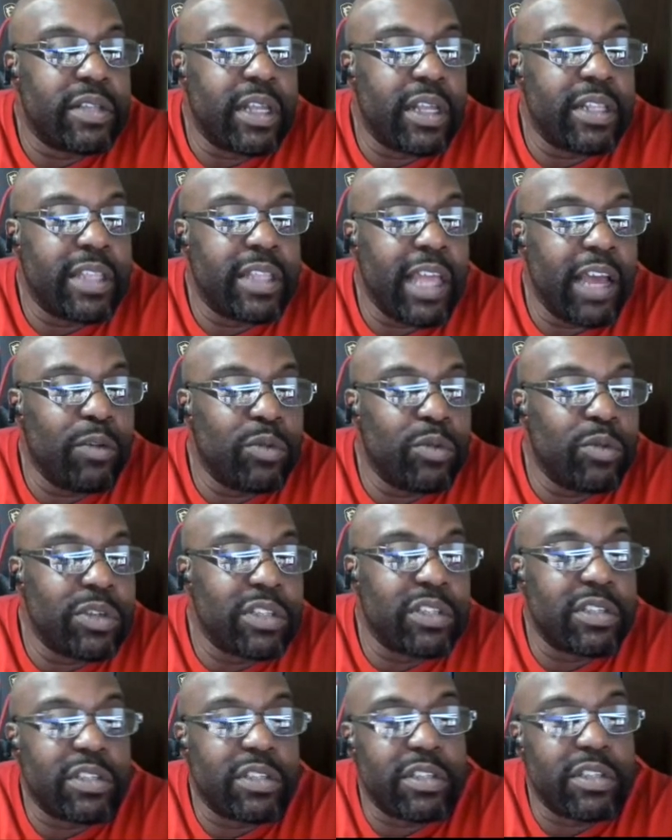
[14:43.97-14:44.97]
that
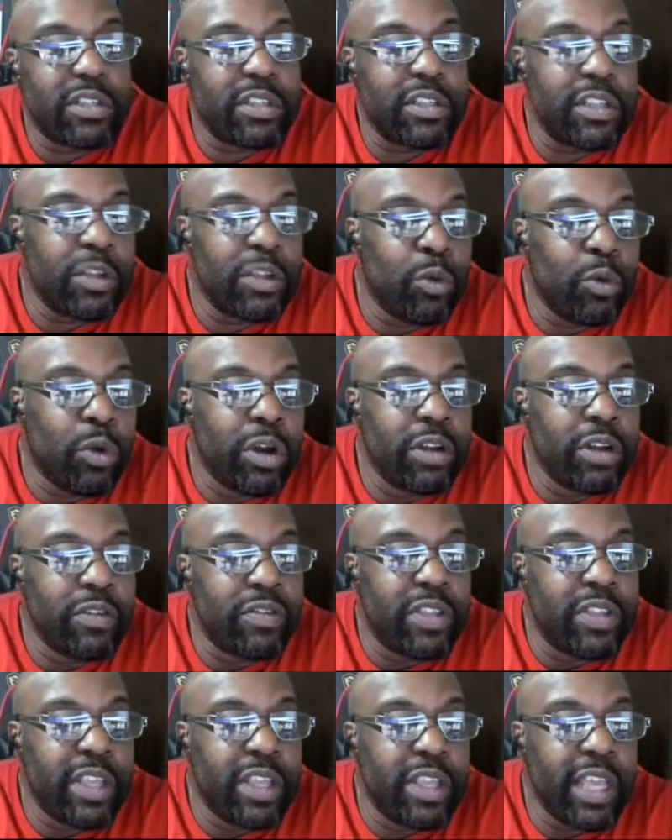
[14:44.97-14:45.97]
was one
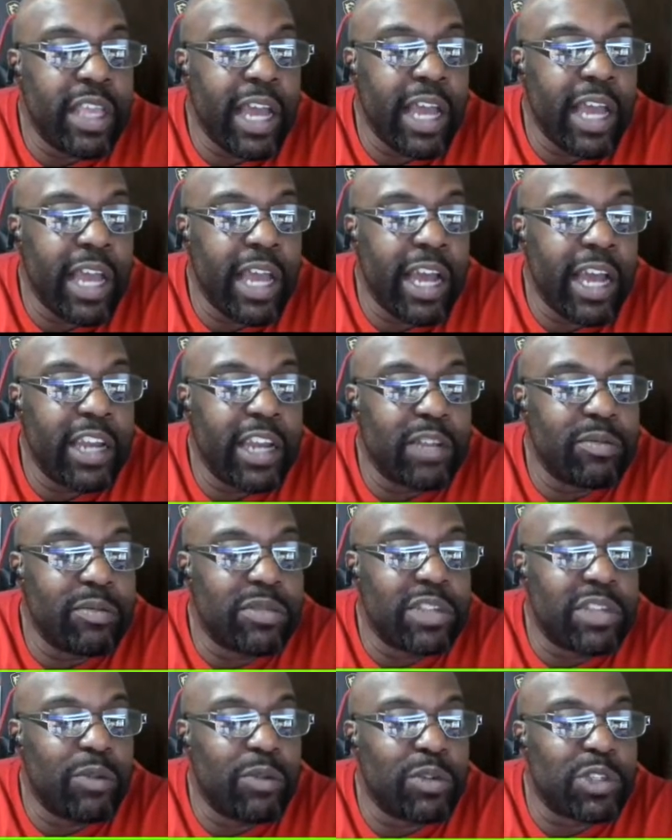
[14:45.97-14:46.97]
of the items
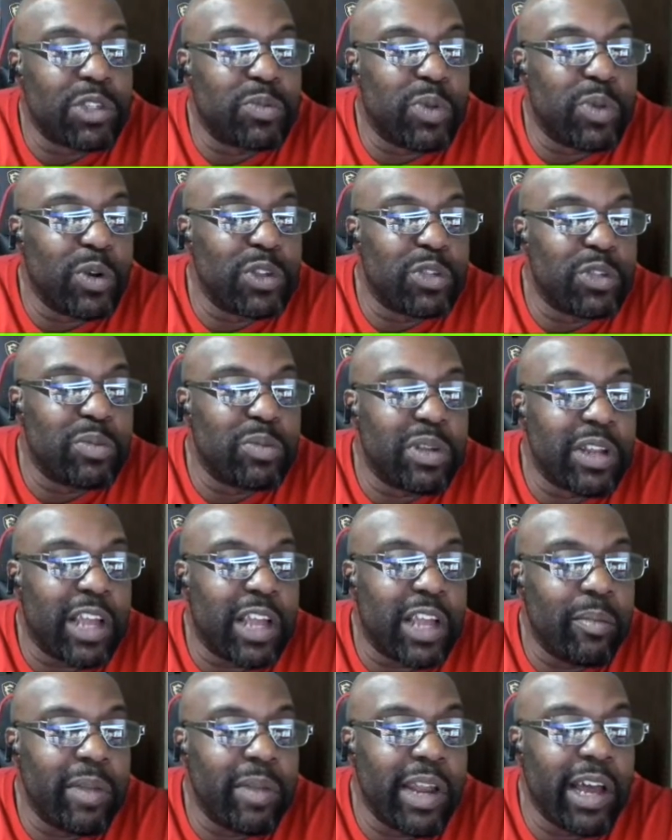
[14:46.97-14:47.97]
that was supposed to be
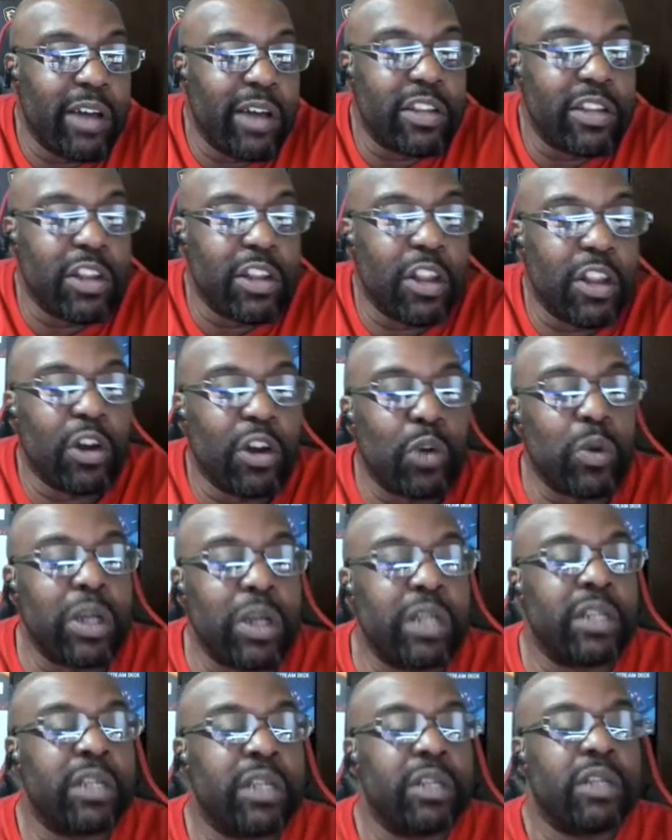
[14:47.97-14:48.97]
coming out, along
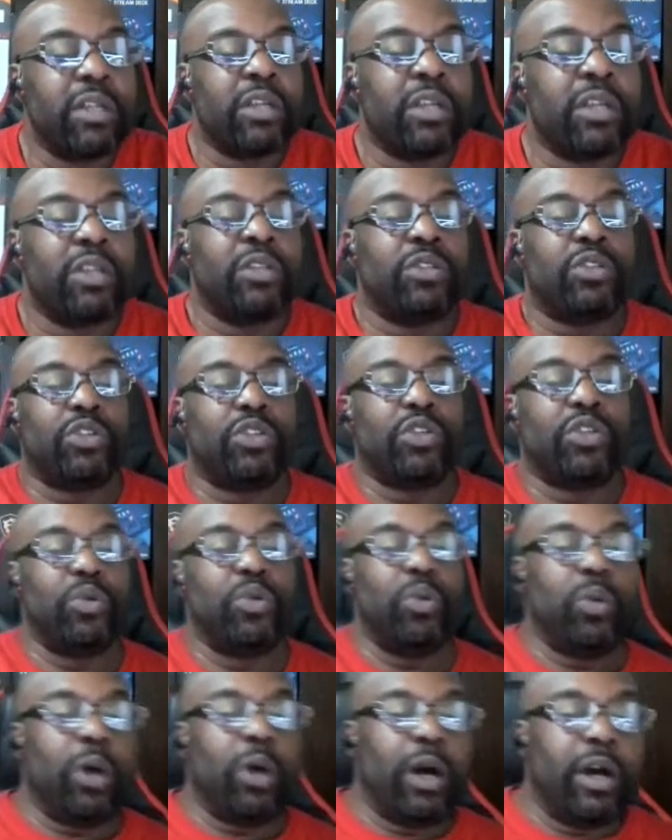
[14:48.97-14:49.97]
with
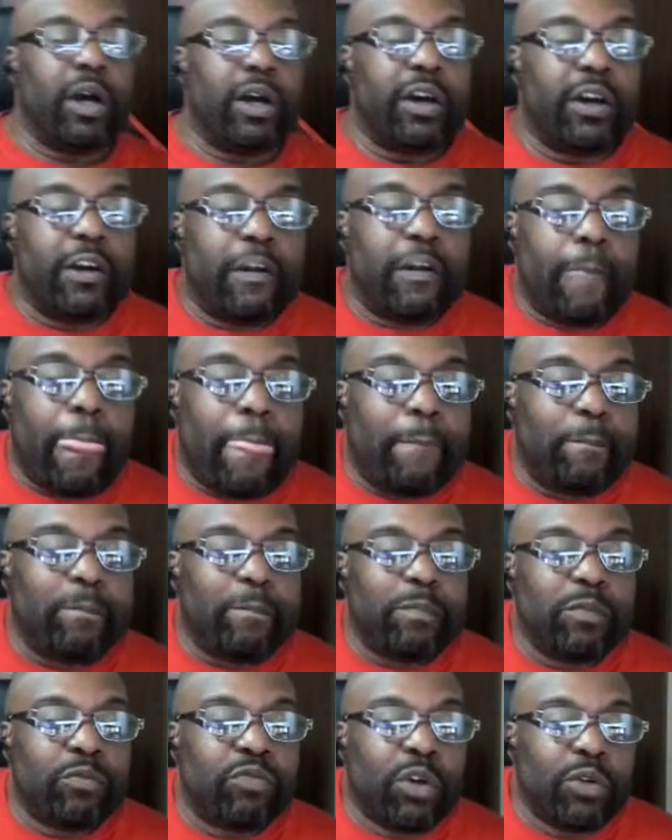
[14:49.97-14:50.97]
two
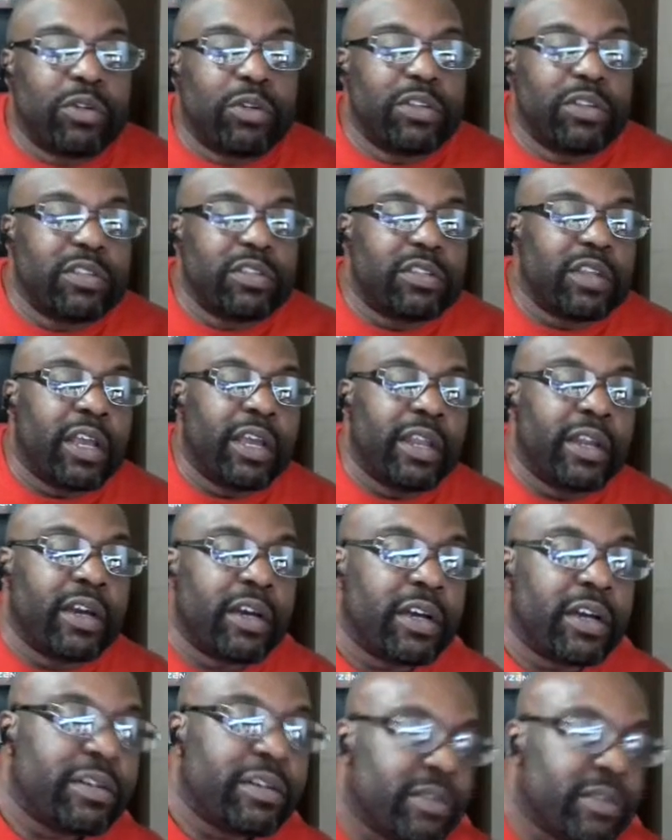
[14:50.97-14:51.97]
Ronins and
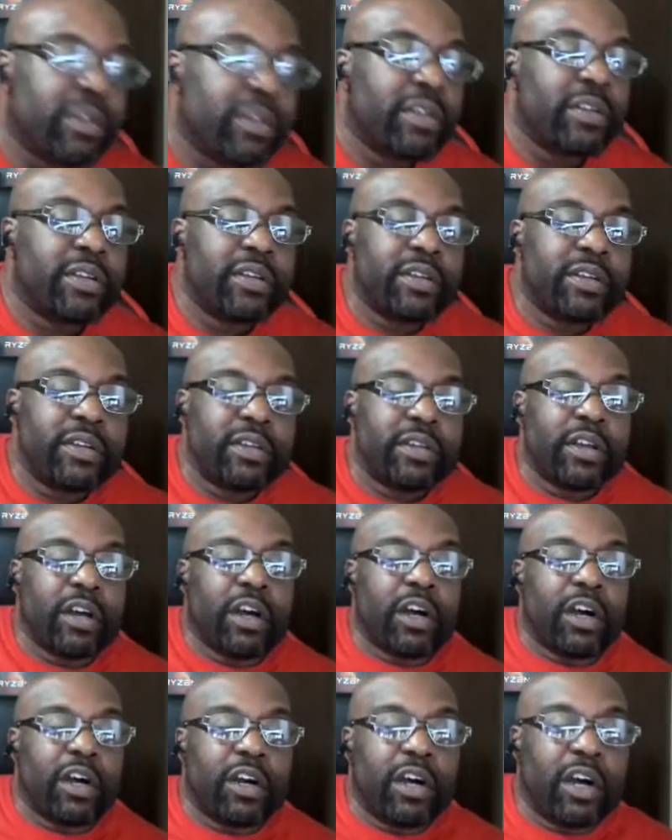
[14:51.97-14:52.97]

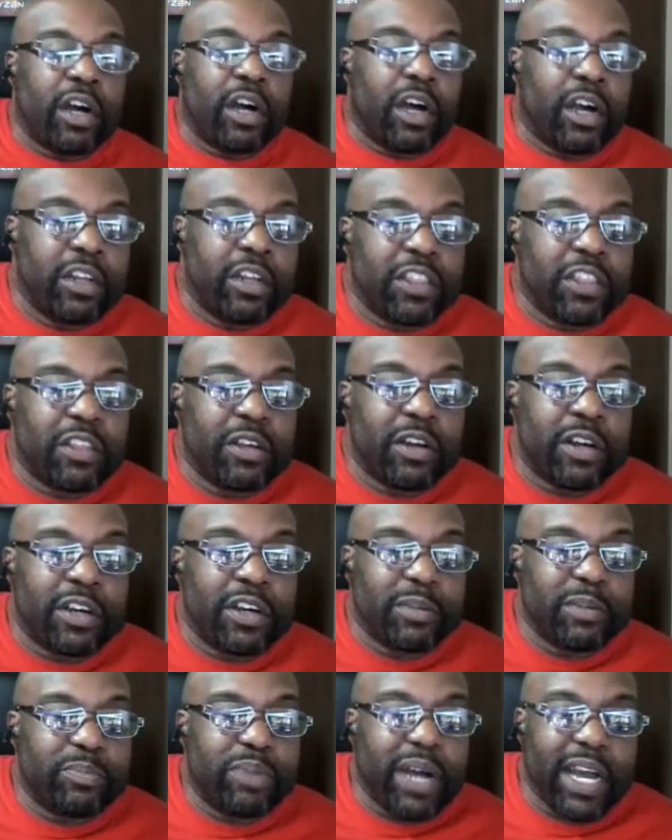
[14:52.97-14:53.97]
another
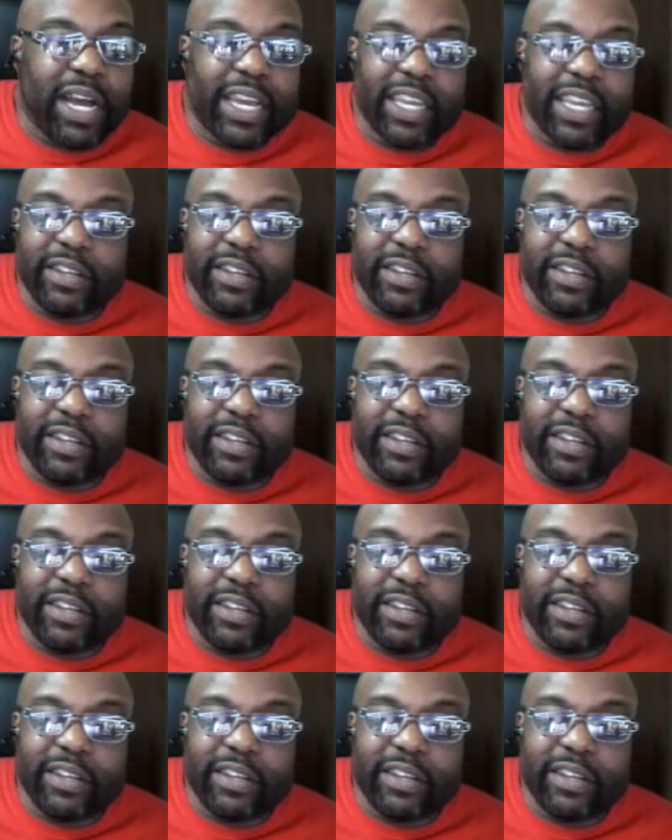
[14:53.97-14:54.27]
pocket